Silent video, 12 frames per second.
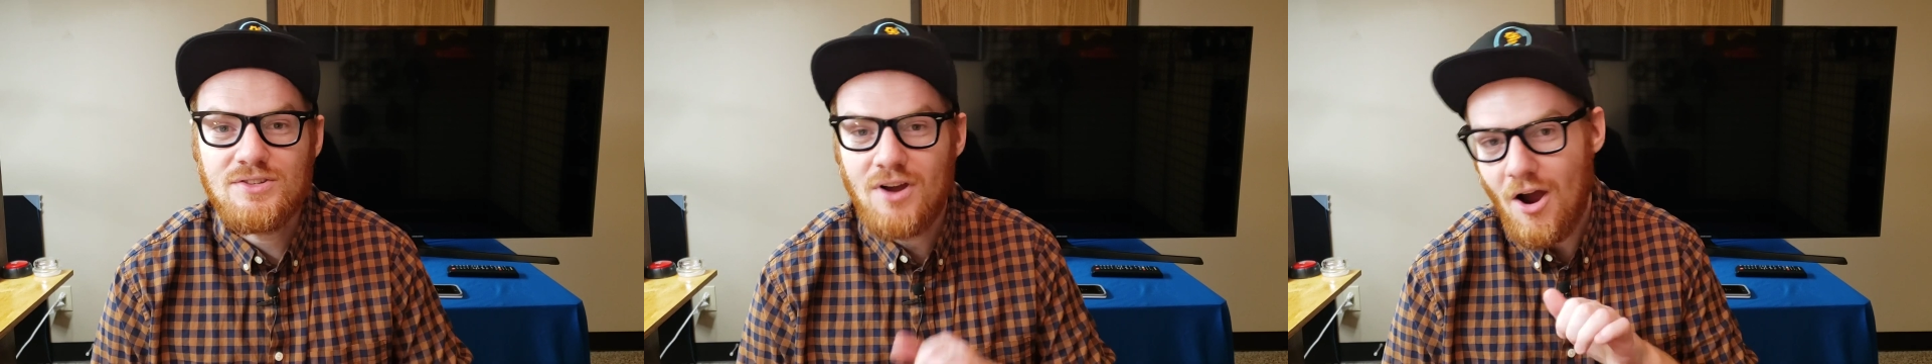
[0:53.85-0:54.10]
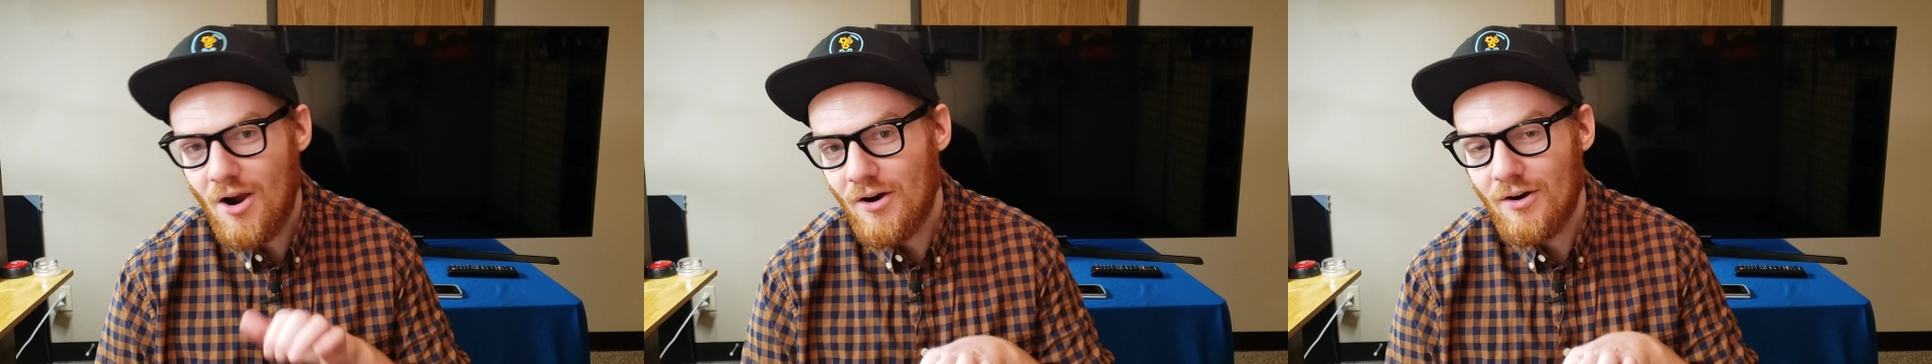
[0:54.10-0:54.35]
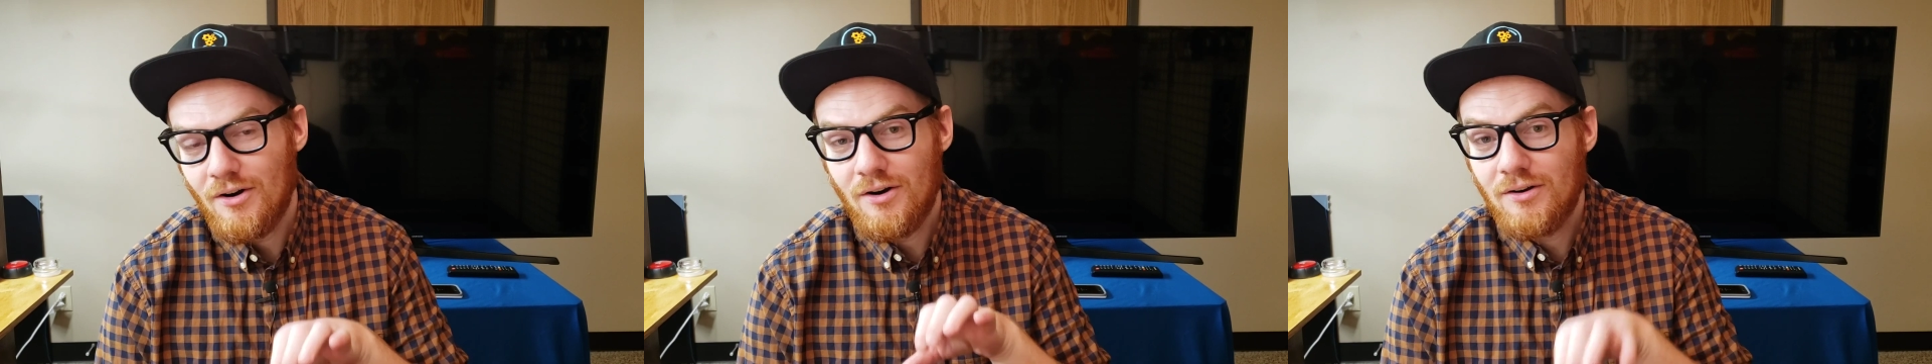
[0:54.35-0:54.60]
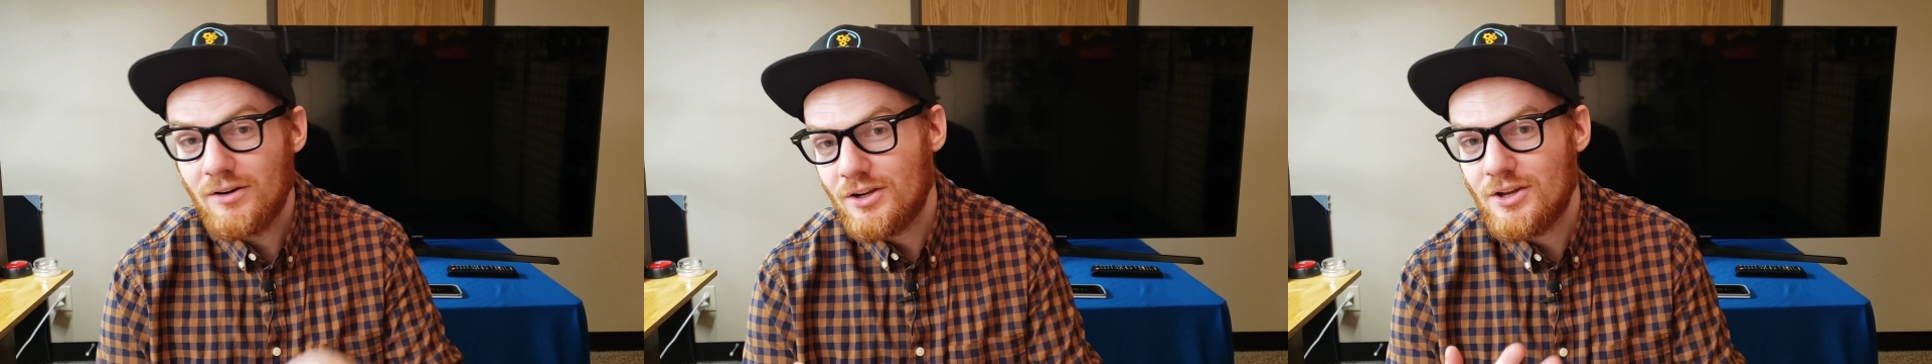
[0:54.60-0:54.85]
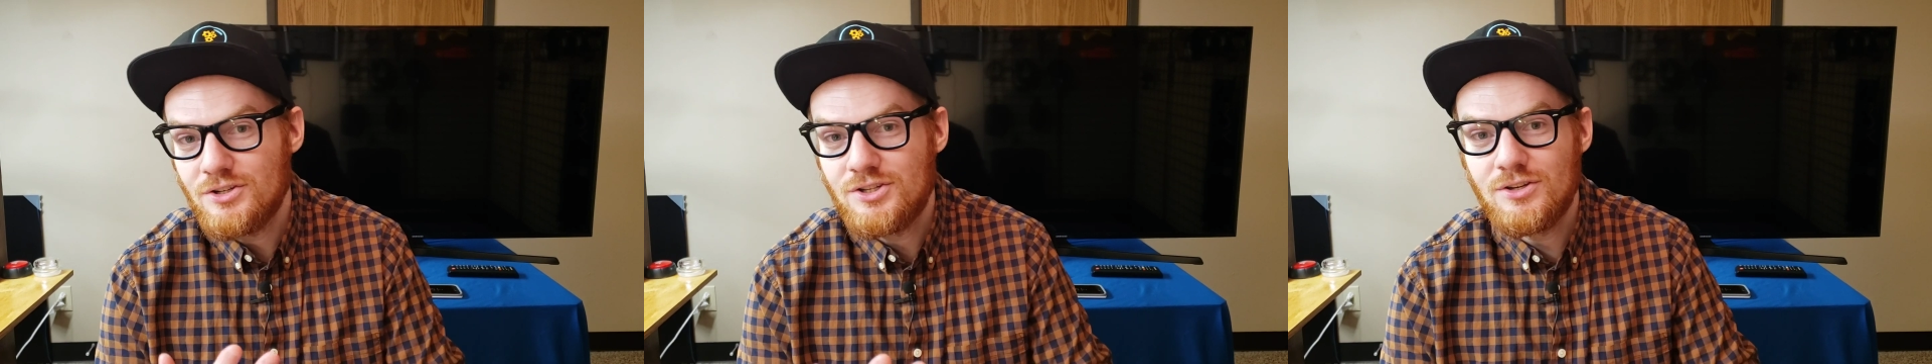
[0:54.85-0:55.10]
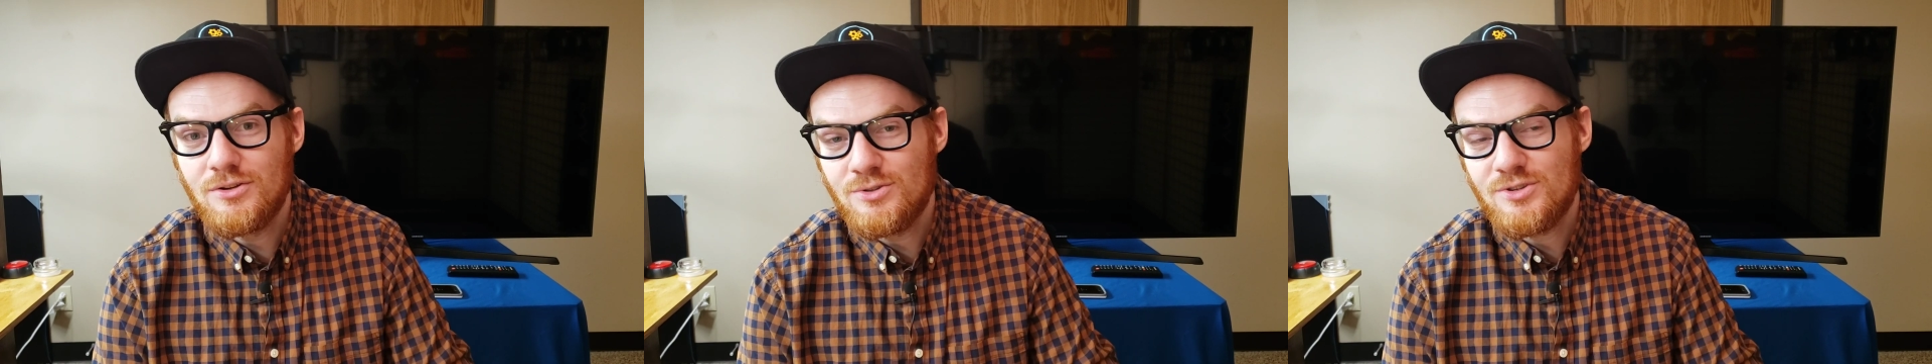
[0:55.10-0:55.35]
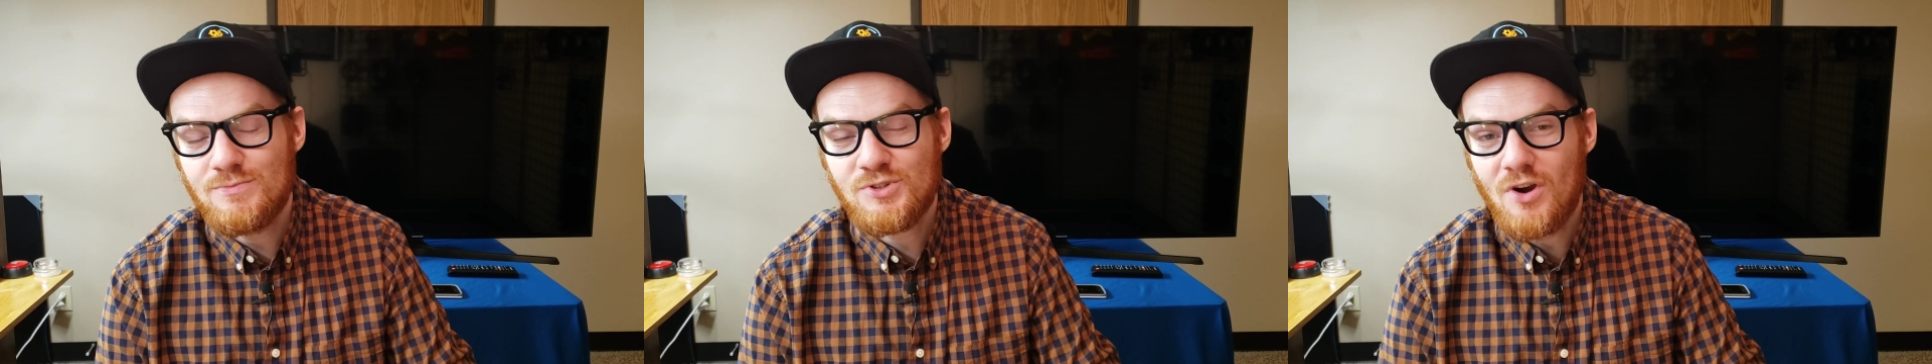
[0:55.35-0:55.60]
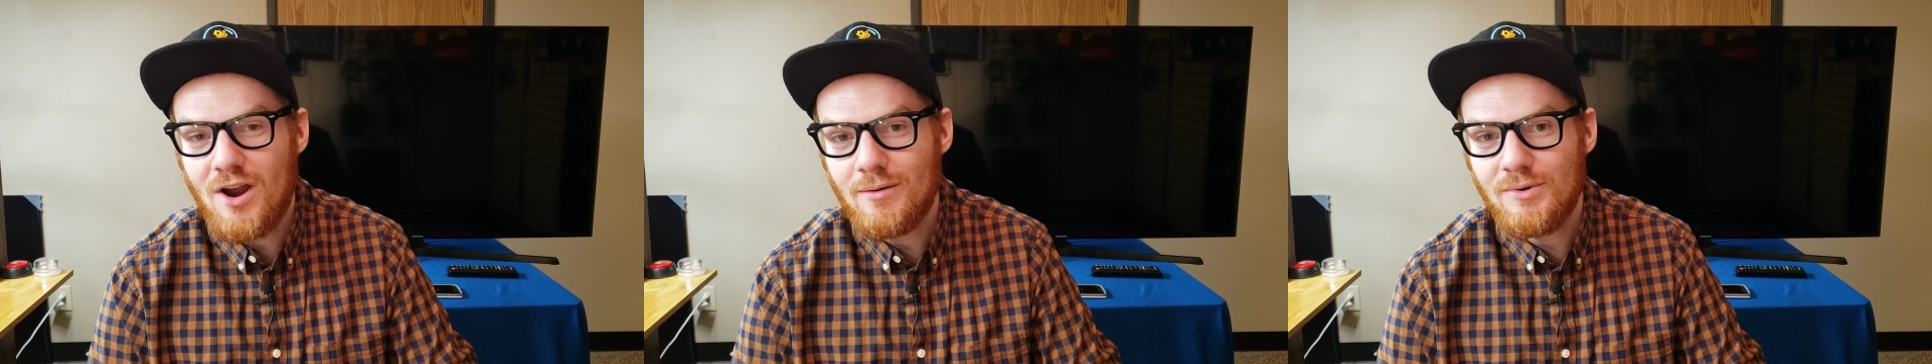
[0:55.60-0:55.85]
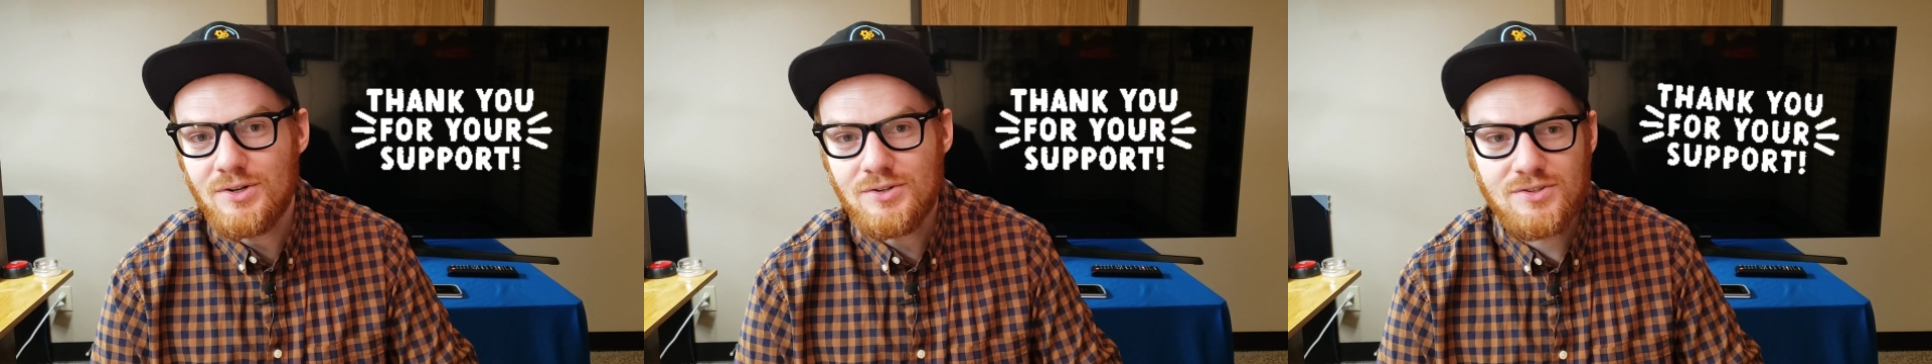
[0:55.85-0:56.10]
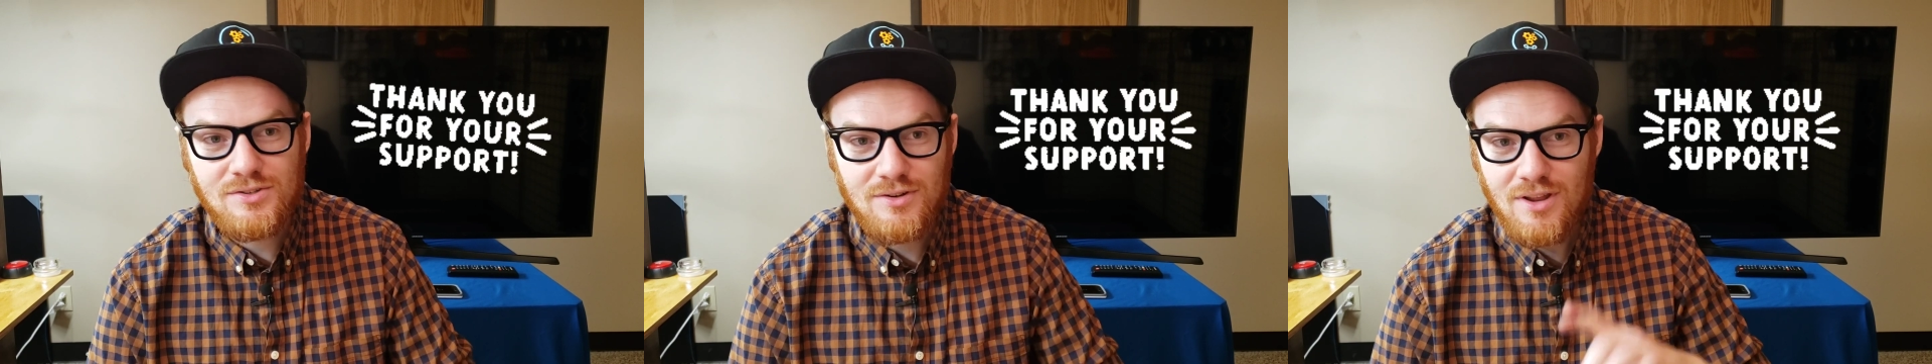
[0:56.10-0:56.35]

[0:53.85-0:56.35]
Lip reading: our continued subscribers.